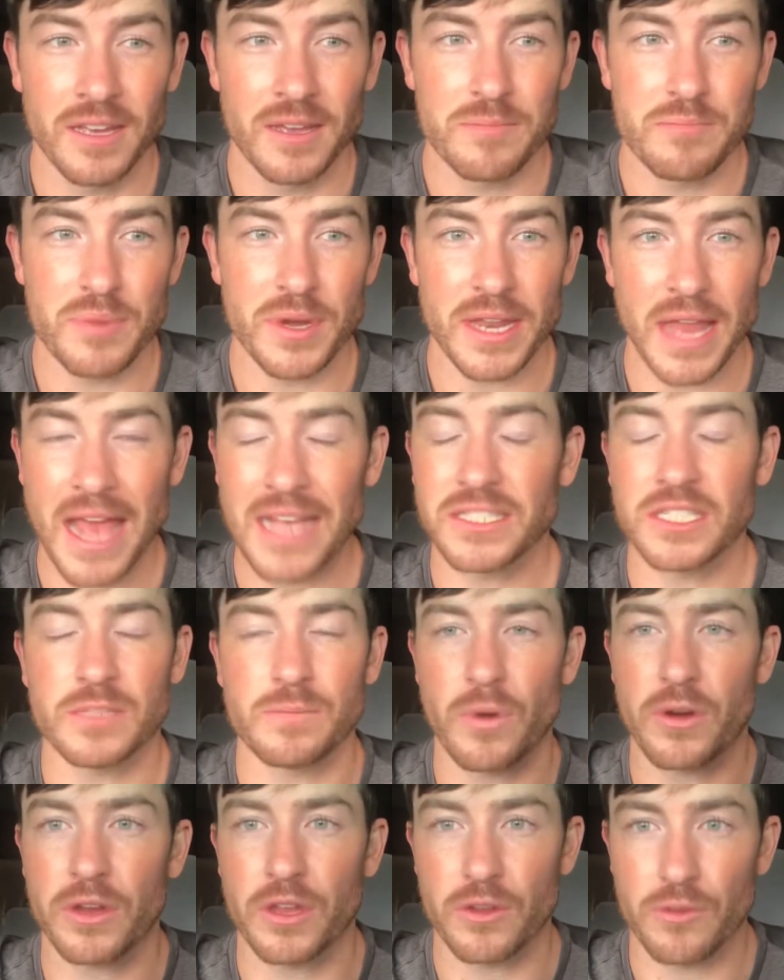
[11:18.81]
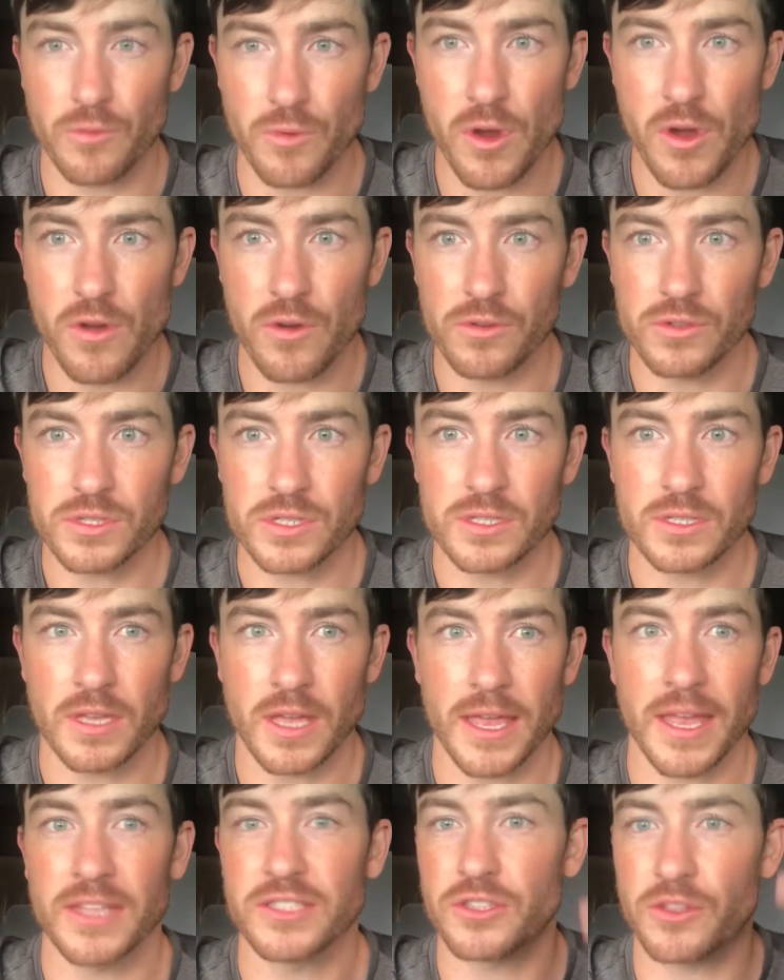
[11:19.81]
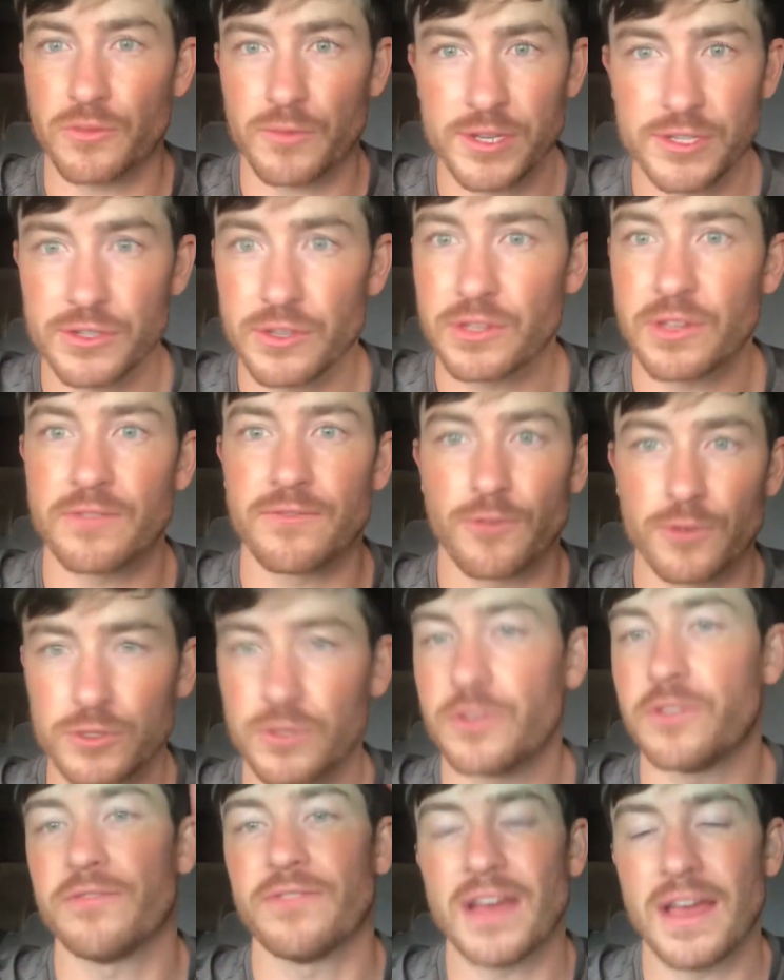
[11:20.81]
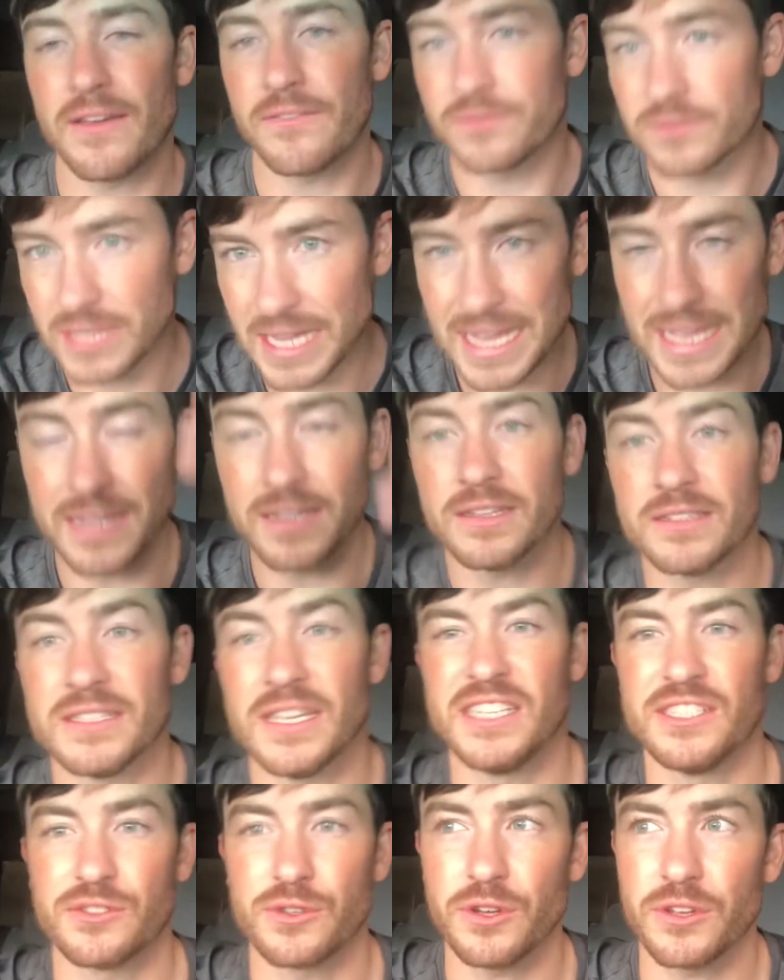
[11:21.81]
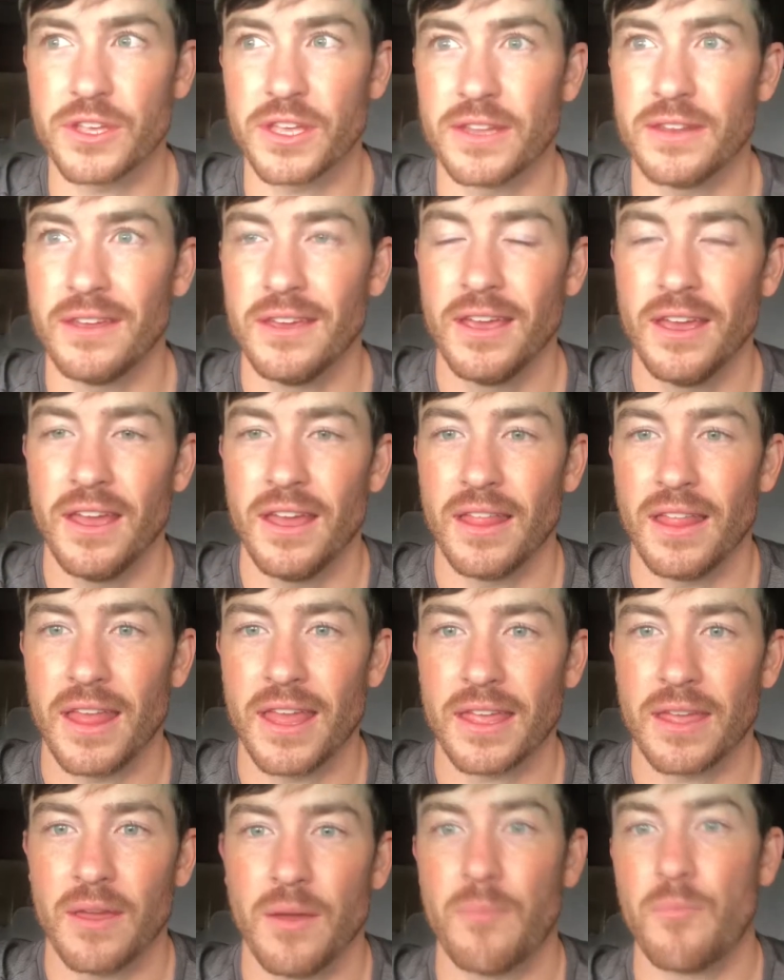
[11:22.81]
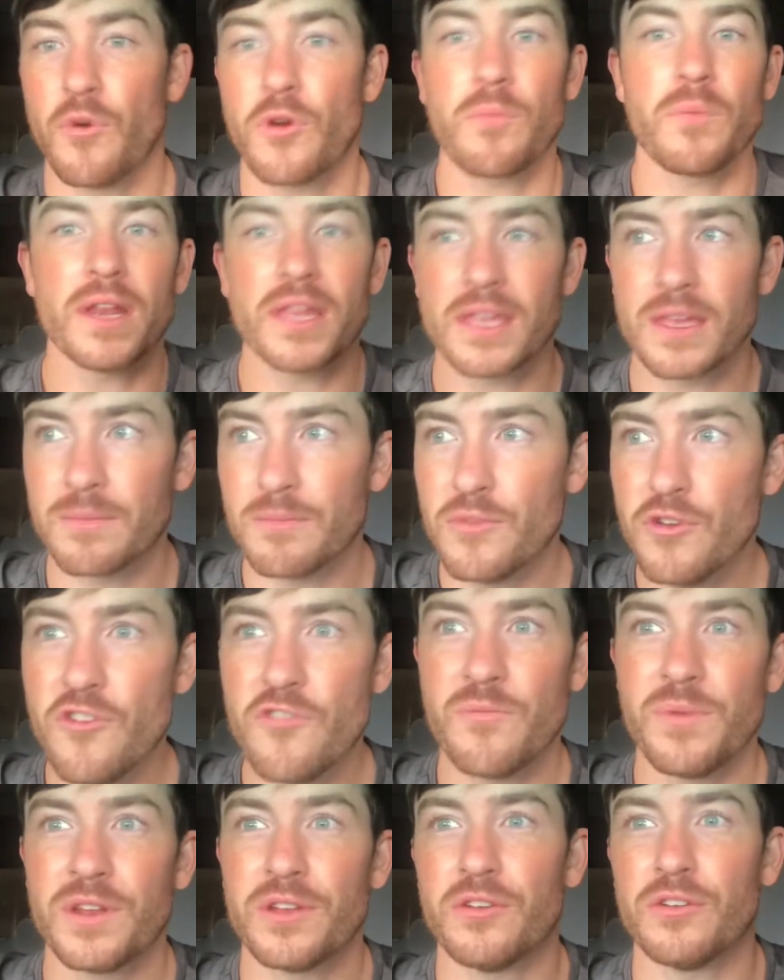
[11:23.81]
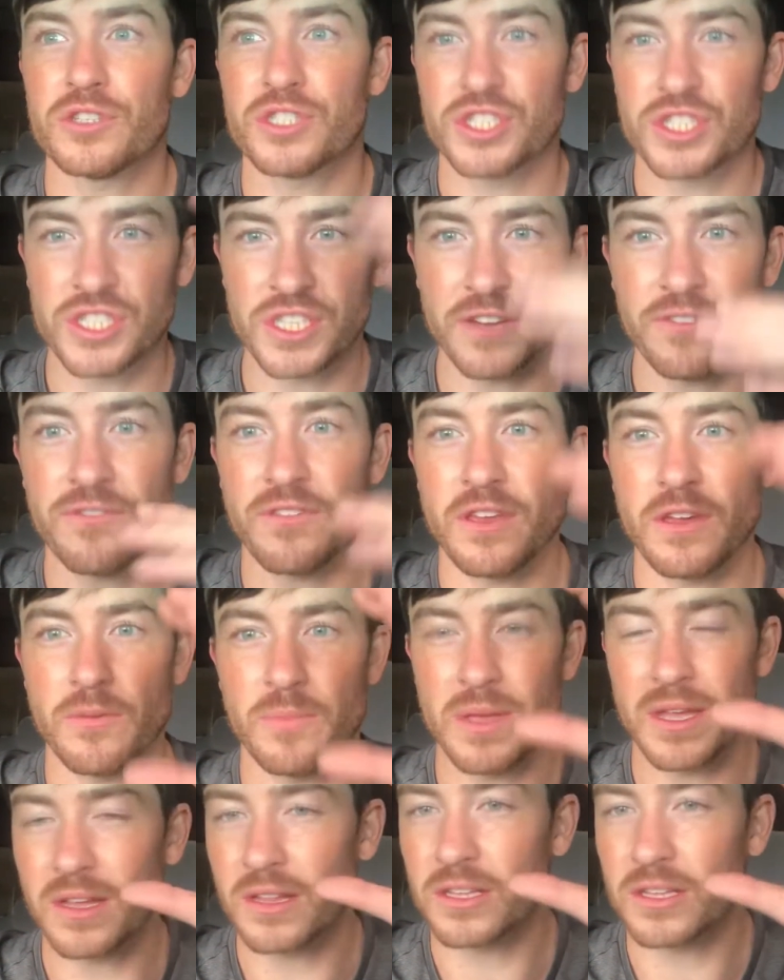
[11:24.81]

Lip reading: But as this market grows and gets to 3 trillion, 4 trillion, 5, 10 trillion, like, more money can move, but it'll shift. It'll be a